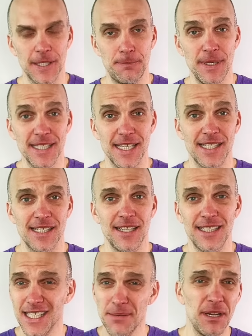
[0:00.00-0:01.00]
business?
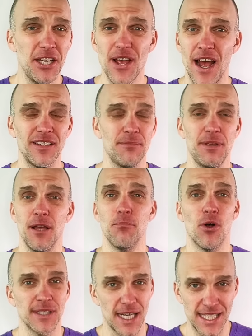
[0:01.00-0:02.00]
Doesn't mean you have to be a
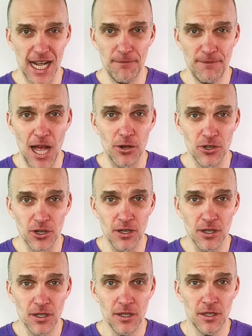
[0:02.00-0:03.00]
multi-time founder,
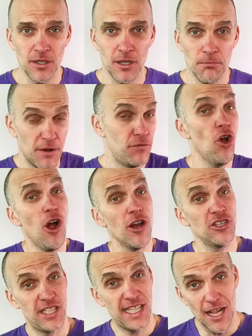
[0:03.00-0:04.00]
but if you are, you
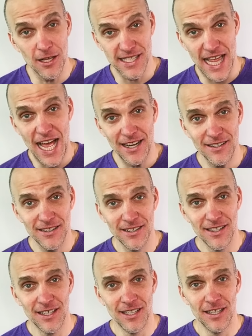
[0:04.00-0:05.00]
should tell us that.
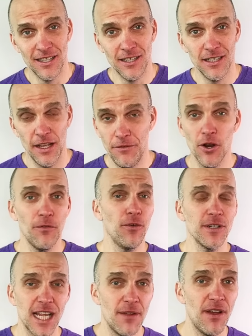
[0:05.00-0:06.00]
If you're a
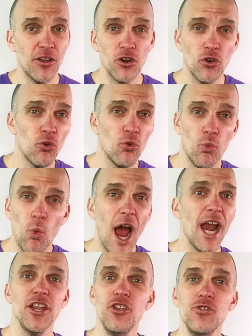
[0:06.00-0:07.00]
first-time founder, why are
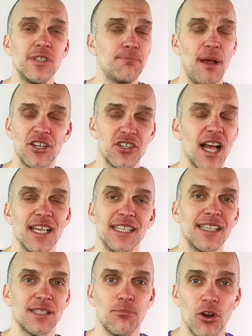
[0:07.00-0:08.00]
you specialized in
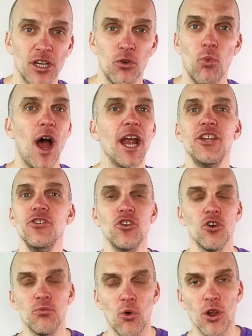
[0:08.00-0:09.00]
this market? Why do you know
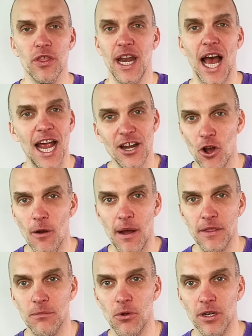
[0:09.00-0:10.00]
more than I know about
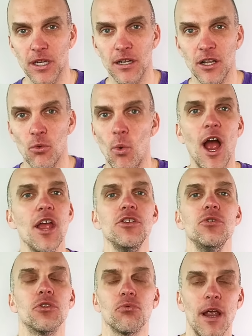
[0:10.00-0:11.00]
the market? Why are you
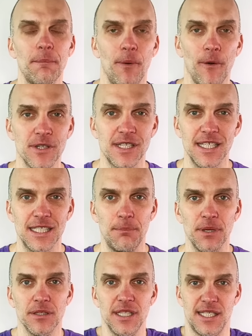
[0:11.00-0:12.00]
the right person to
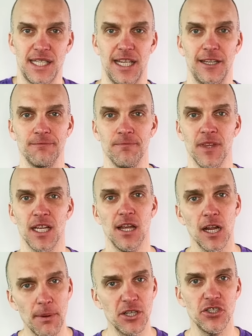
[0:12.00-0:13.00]
build this thing? Talk
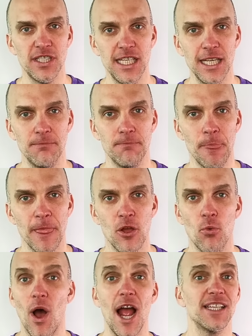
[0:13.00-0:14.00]
about your team.
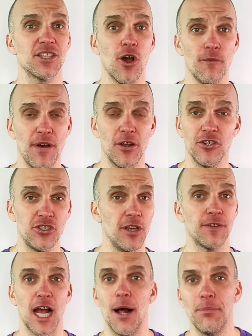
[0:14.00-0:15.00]
Why as co-founders do you have
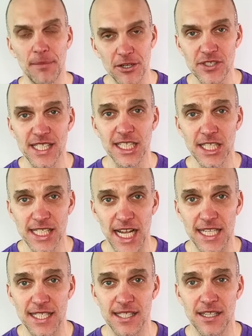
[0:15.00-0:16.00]
complementary skill
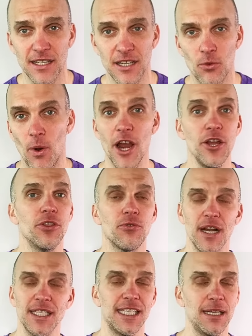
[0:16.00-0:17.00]
sets? Why are you the
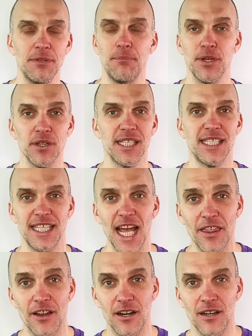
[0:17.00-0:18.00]
right team to build this
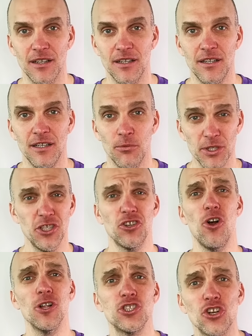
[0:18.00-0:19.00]
together? What's your
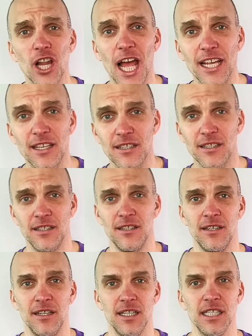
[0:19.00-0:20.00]
culture like?
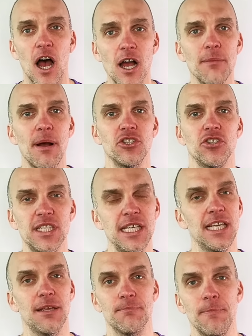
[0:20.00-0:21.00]
Talk about your
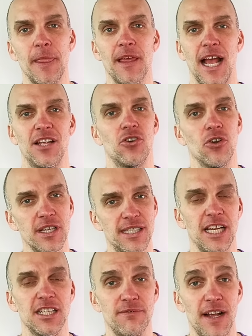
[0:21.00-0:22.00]
team. As an early
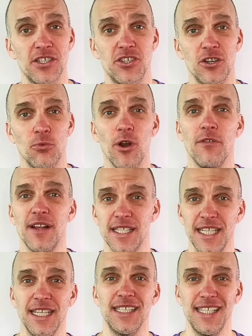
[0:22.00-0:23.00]
stage investor, we're
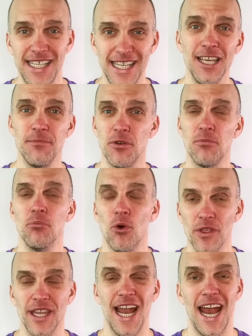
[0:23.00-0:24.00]
investing in team more
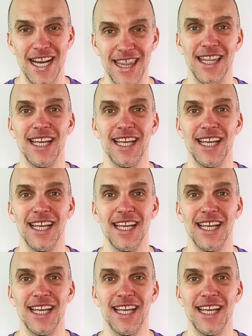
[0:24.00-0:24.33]
than anything